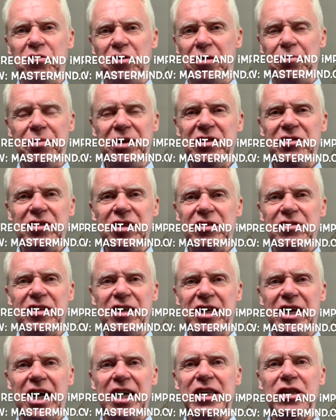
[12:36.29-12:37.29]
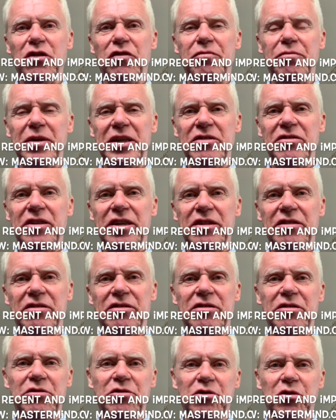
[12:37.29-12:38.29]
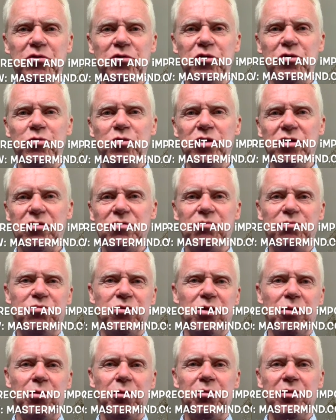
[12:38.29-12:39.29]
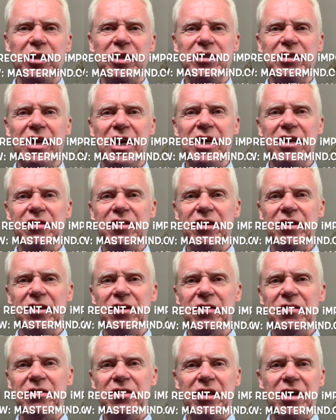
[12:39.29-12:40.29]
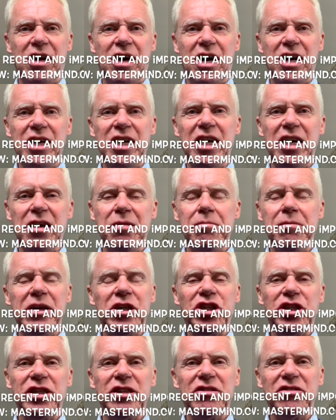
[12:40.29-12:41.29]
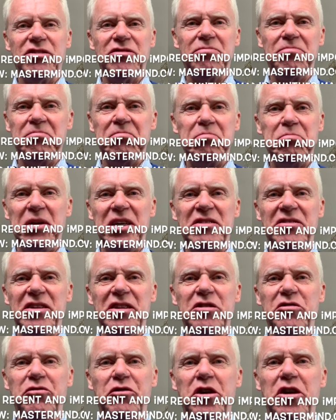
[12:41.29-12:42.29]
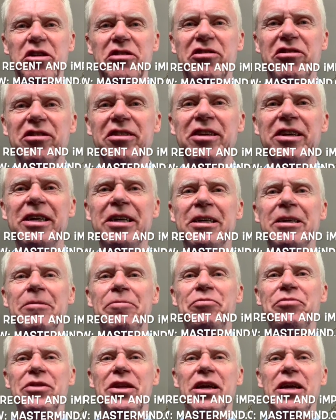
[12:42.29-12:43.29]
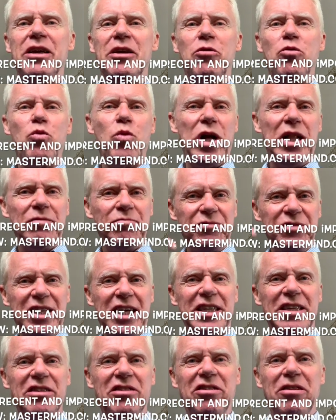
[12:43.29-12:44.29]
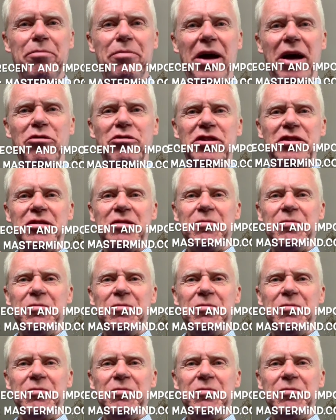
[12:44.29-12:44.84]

business, the kind of business. So you would probably take the high emissions business first. Well, that is about,